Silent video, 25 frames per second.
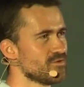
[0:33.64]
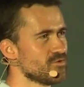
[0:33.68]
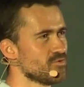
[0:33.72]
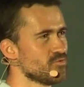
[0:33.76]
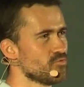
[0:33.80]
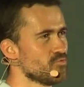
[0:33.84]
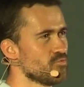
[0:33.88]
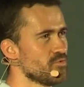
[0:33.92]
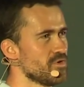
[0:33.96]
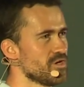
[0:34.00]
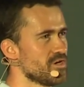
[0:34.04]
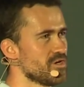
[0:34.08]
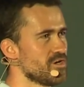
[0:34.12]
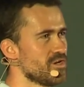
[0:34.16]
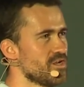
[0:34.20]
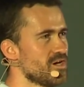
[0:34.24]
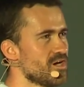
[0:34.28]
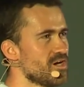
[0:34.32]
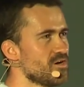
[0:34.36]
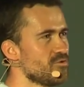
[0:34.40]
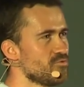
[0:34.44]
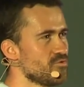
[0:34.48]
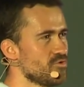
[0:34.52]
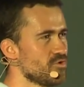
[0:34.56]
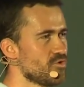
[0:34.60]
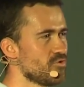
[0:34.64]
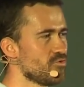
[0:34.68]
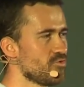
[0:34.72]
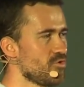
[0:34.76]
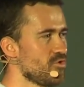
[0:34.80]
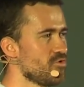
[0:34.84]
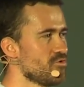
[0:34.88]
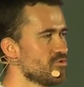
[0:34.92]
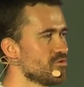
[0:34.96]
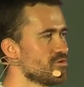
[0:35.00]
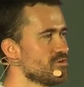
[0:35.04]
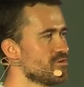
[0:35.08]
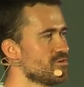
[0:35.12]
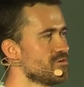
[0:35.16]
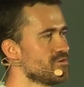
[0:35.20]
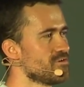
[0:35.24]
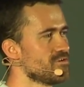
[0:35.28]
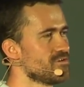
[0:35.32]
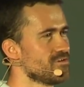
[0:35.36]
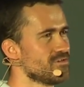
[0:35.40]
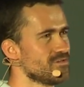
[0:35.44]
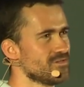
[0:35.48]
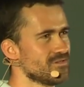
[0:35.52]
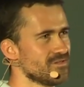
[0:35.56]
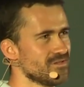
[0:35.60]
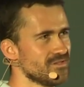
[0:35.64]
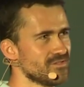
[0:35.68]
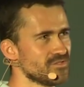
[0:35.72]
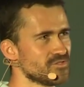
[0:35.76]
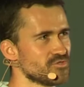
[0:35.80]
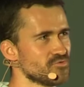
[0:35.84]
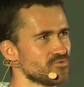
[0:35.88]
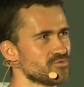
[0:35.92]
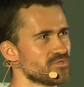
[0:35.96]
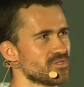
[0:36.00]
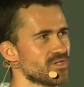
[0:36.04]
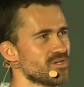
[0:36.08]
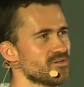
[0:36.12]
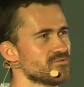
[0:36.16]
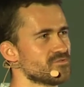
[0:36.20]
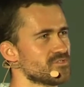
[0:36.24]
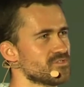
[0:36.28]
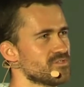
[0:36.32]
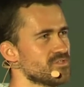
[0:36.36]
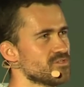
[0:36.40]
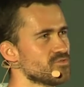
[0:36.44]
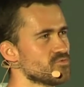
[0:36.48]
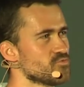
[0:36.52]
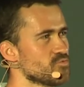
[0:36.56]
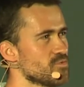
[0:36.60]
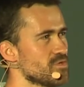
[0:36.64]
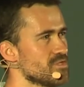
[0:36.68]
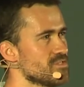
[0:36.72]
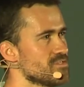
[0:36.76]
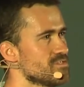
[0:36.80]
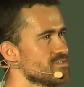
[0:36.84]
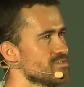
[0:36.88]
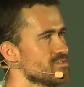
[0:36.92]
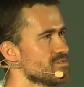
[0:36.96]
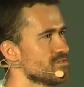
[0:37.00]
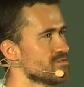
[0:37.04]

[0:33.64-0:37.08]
We are now no longer in 2020.